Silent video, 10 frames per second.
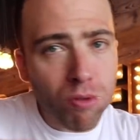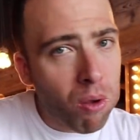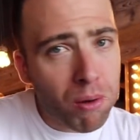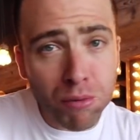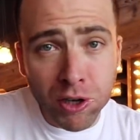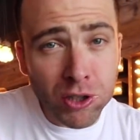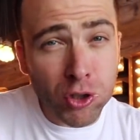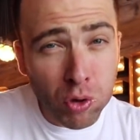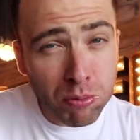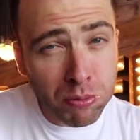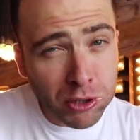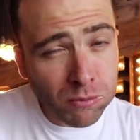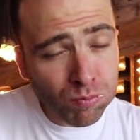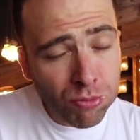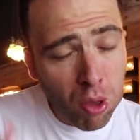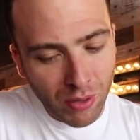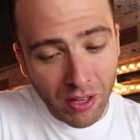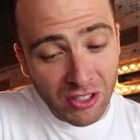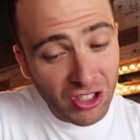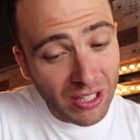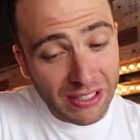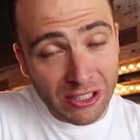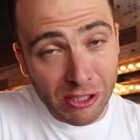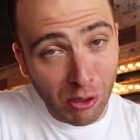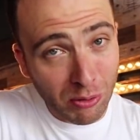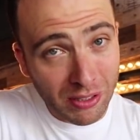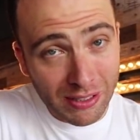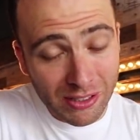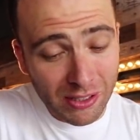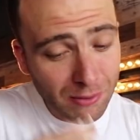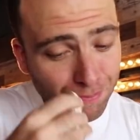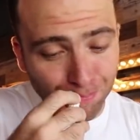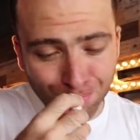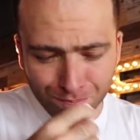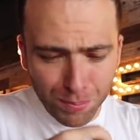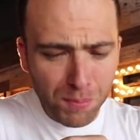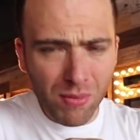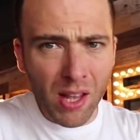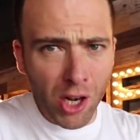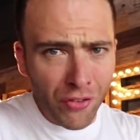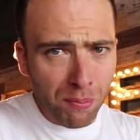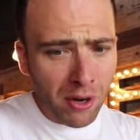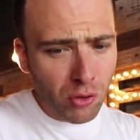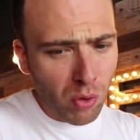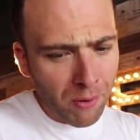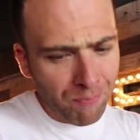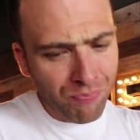The burger, the Green Reaper. Wow, the jelly's so delicious. I love the bun as well.